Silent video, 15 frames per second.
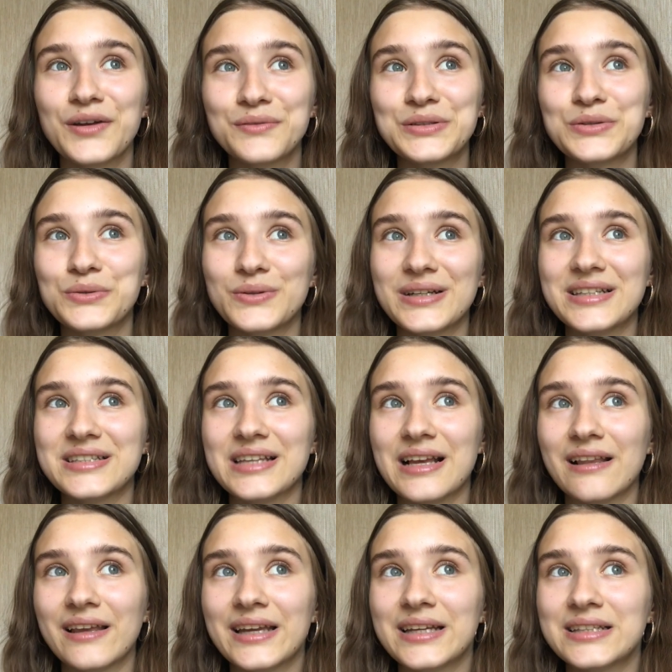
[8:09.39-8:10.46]
would always set
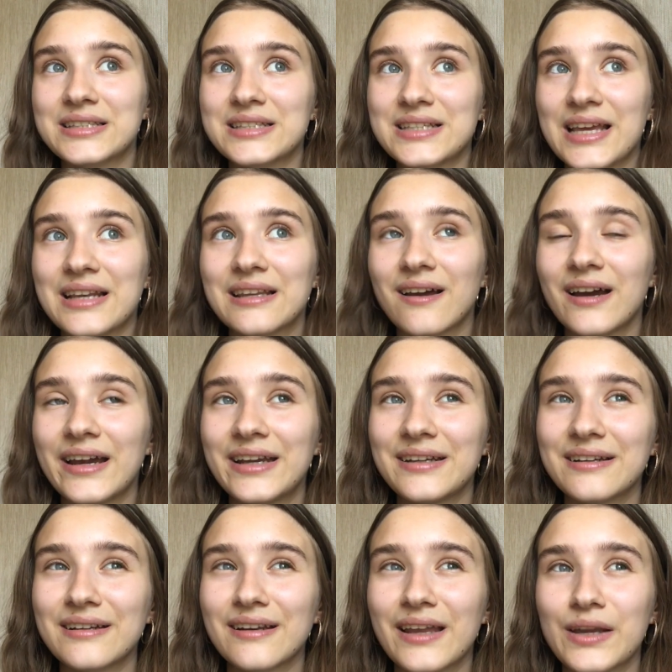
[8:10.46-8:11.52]
like a
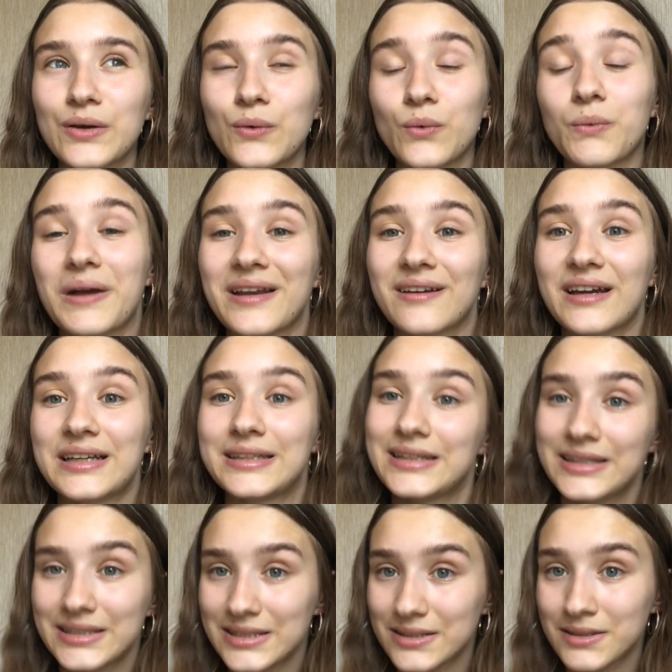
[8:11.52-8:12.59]
deadline, like when I
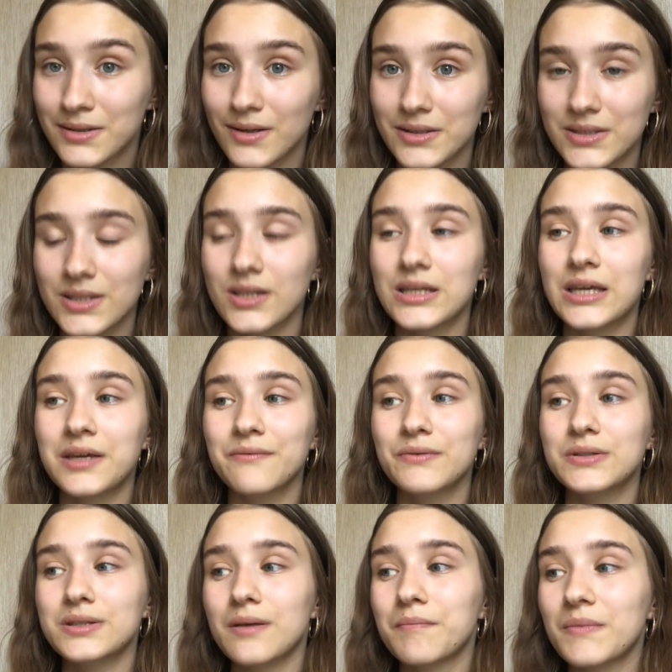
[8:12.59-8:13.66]
need to start studying for
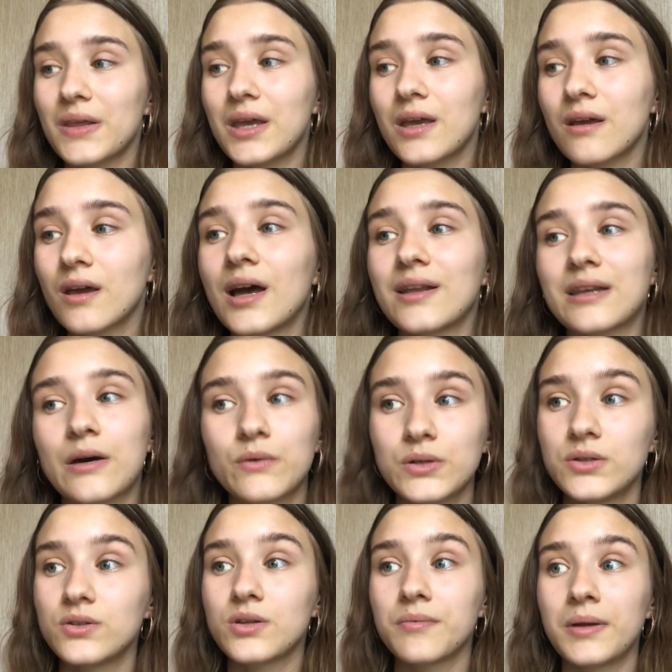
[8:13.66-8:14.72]
something, and that would
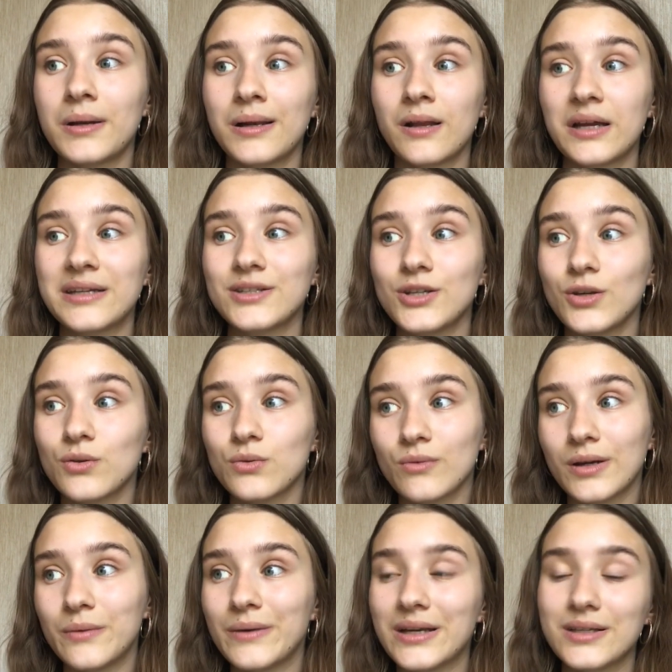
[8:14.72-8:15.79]
usually be like
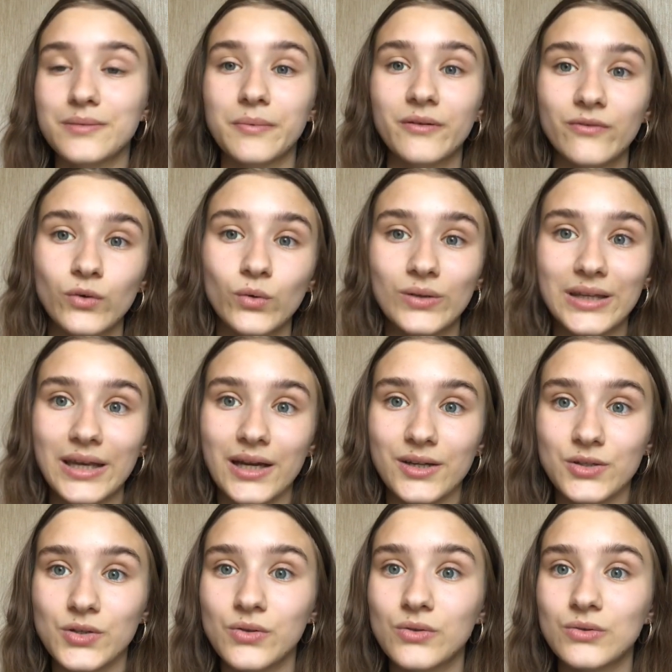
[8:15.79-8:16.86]
2-3 weeks before the
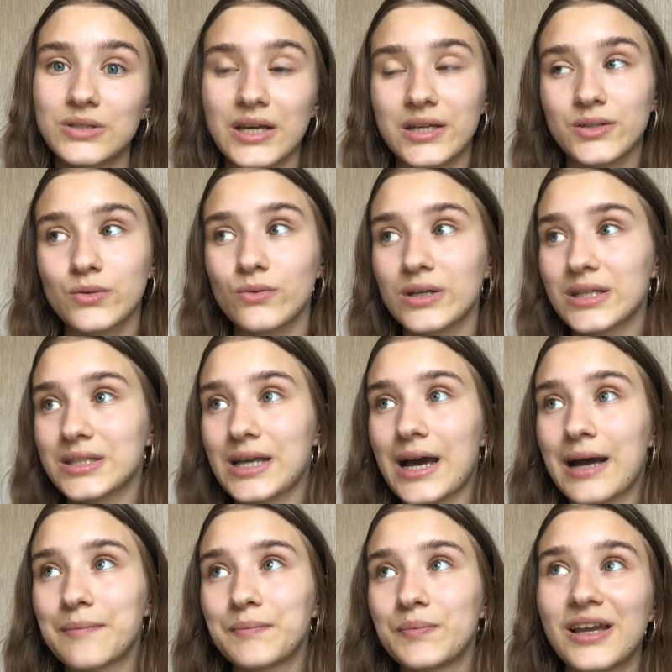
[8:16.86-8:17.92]
actual test or
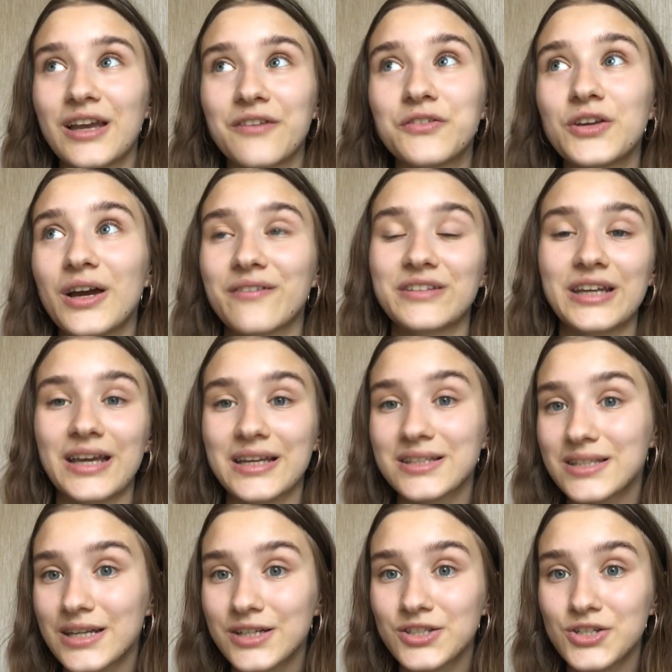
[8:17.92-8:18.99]
exam. If you have an
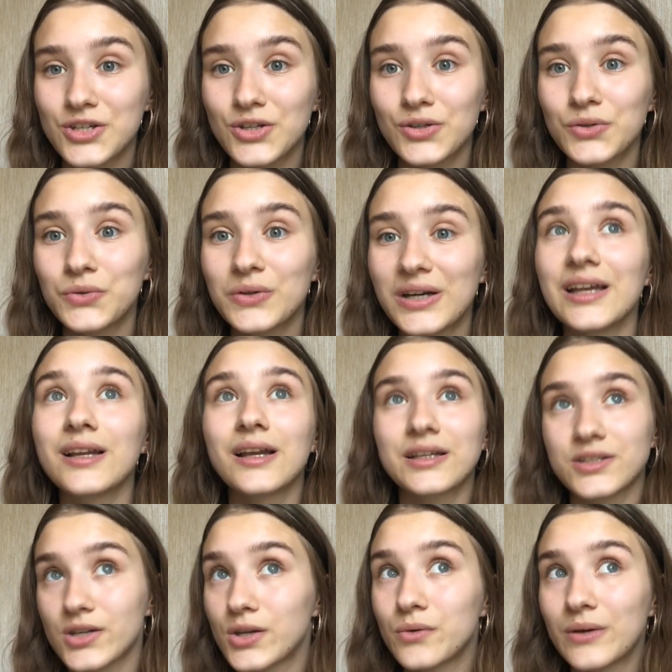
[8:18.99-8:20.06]
essay due in
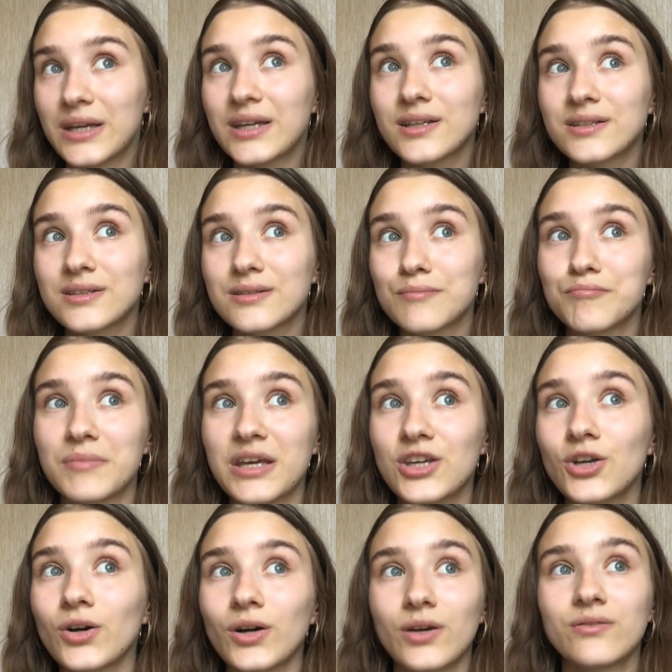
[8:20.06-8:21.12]
like 2 weeks, make
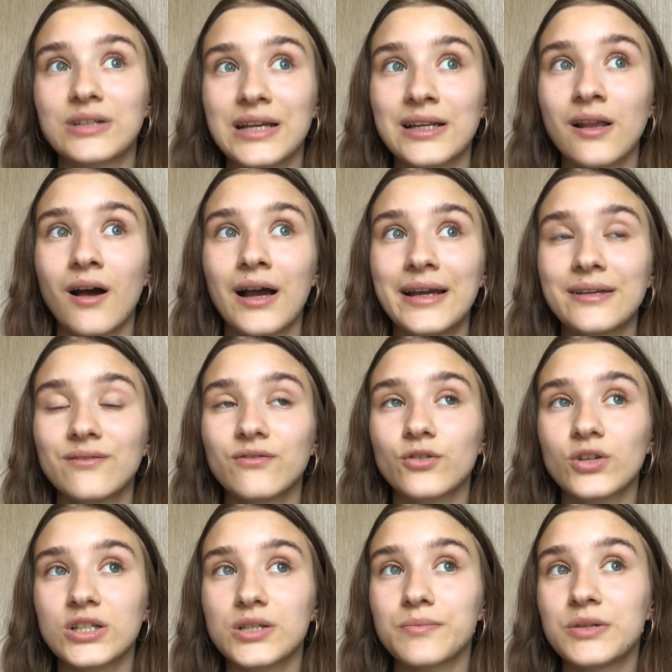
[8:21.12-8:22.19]
your own deadline
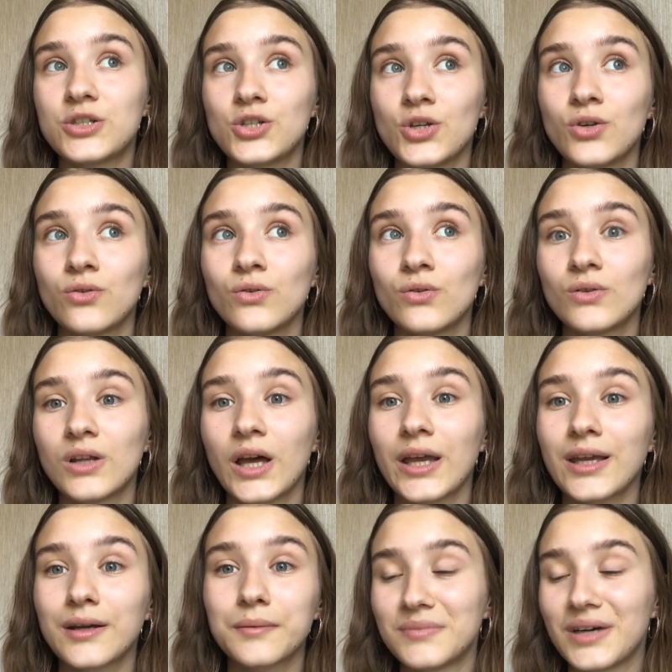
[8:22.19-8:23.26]
for it to be due,
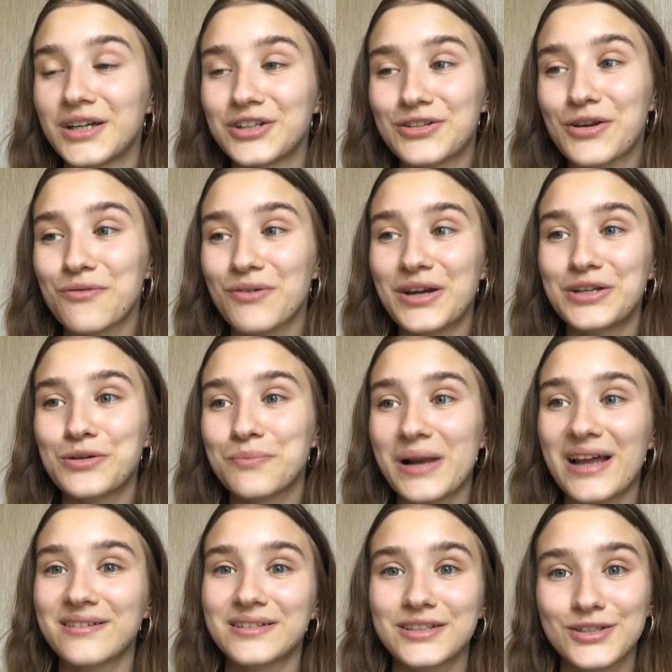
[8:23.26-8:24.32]
like, I don't know, write in your
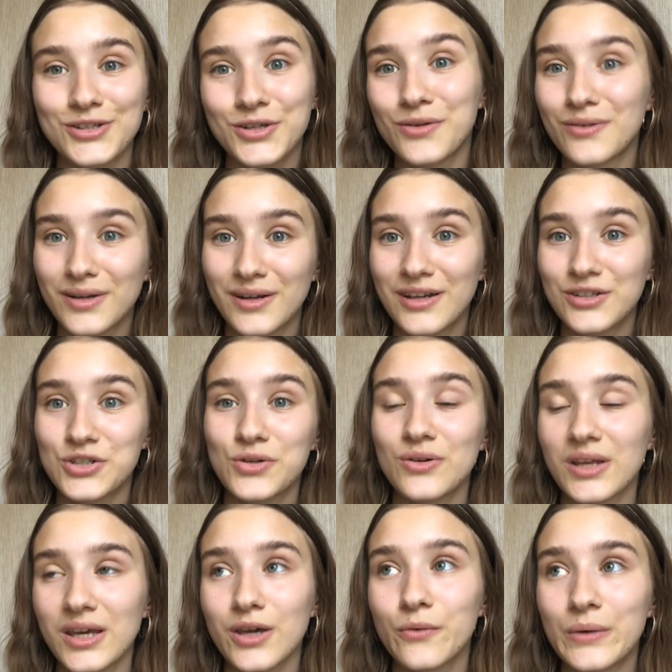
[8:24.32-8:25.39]
planner that it's due
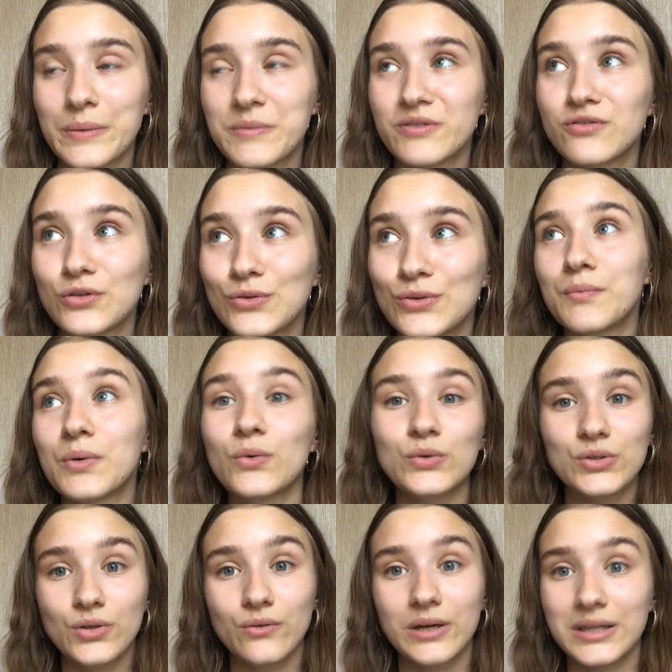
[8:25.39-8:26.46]
like a week before, but
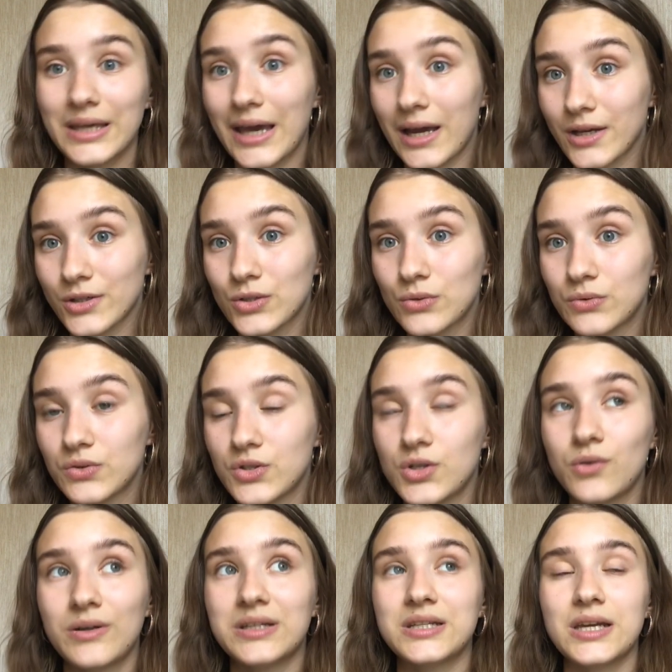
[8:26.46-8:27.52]
also write the actual due
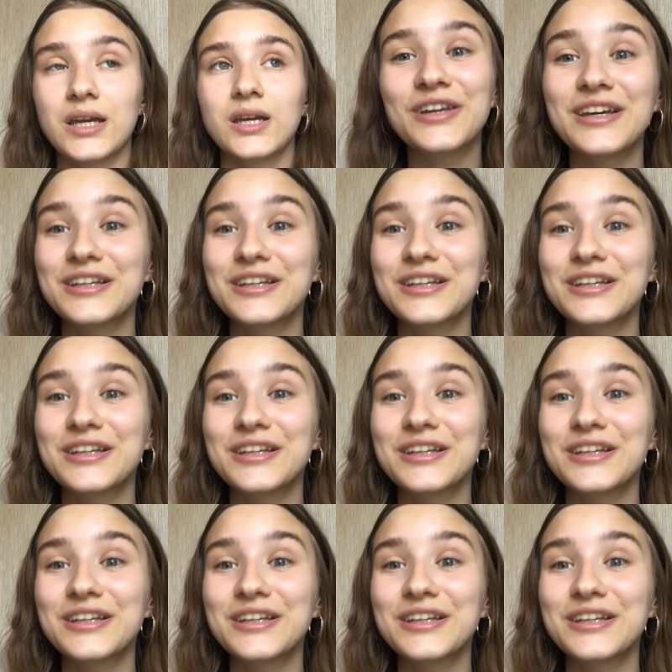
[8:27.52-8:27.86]
in date.